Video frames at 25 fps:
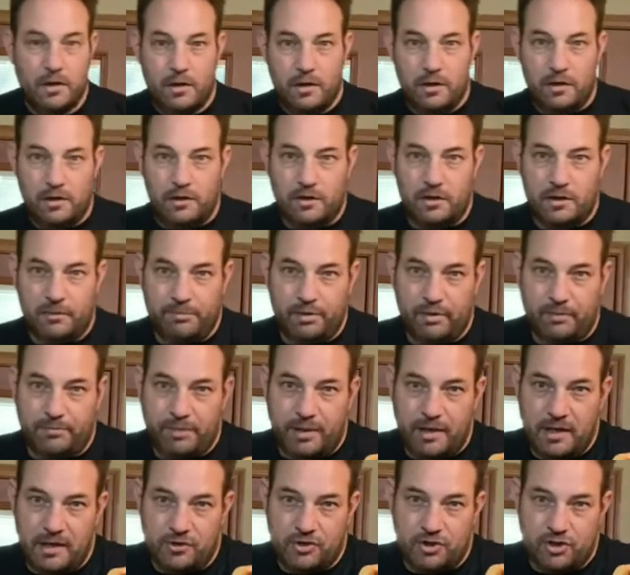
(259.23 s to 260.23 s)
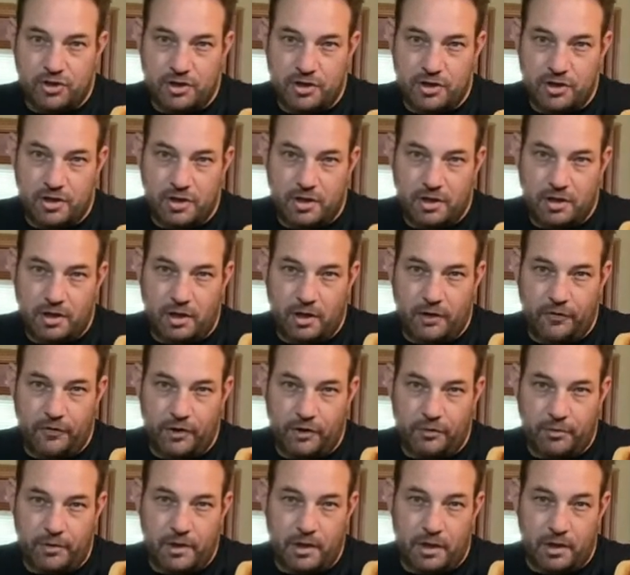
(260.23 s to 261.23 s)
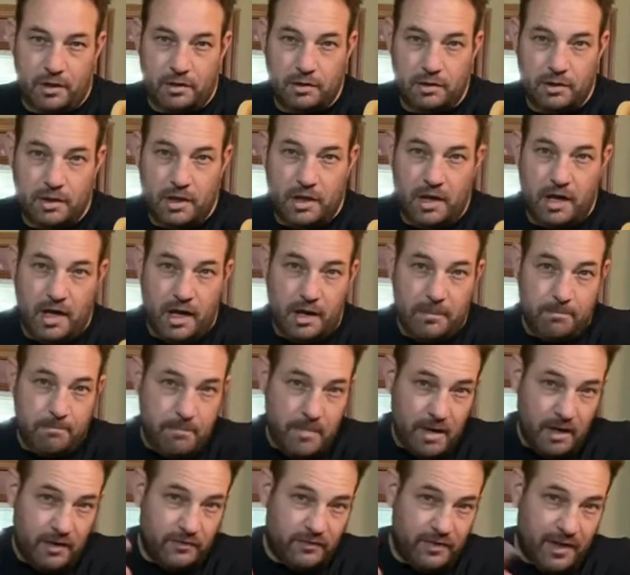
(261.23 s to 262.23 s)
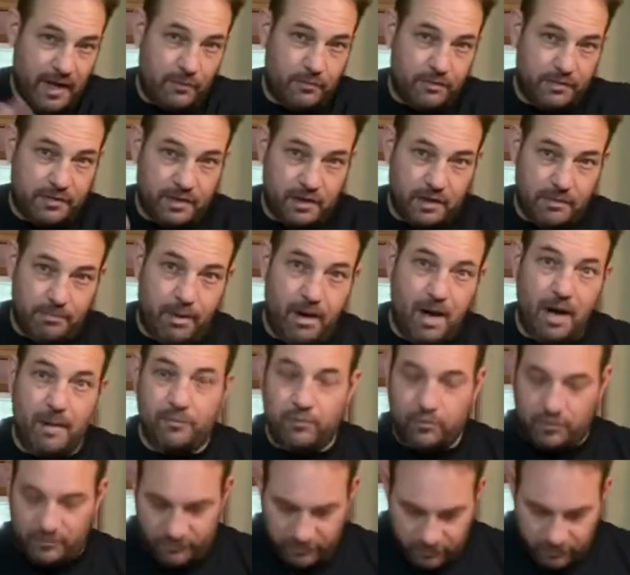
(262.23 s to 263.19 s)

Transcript: You're going to put peach on the grill and mix that with the kebabs.